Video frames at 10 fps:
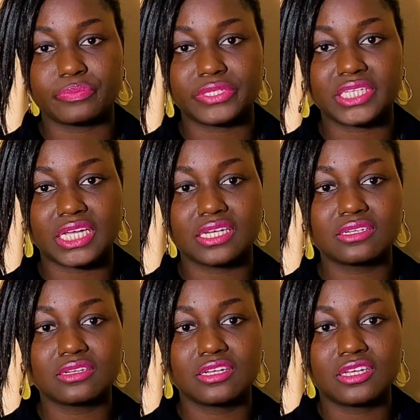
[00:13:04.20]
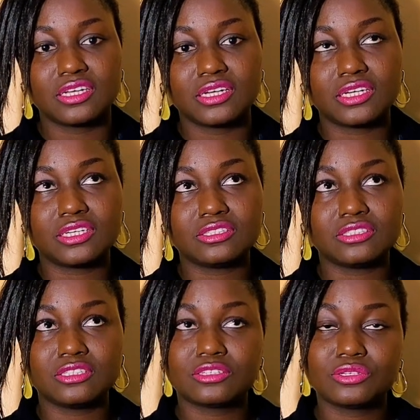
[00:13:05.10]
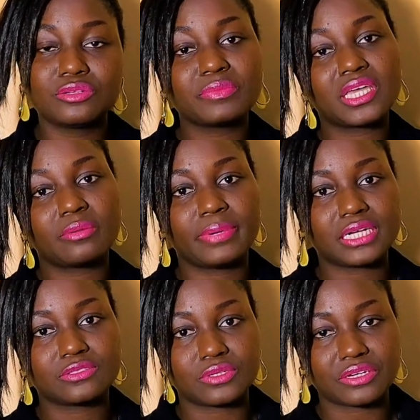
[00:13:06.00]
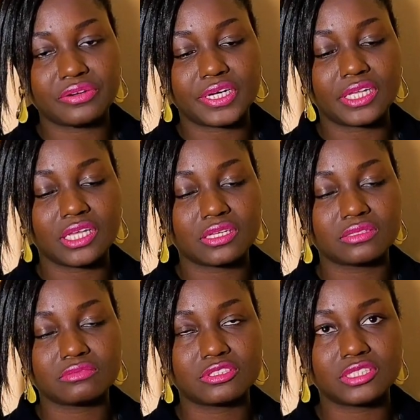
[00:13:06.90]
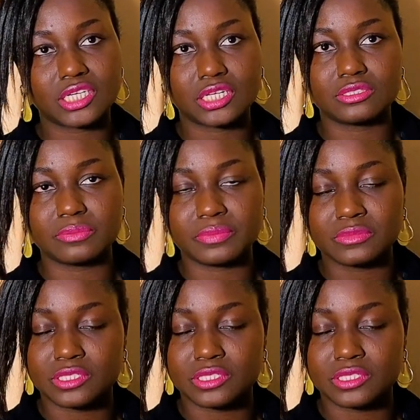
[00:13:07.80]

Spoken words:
but then he couldn't make it back to Accra again.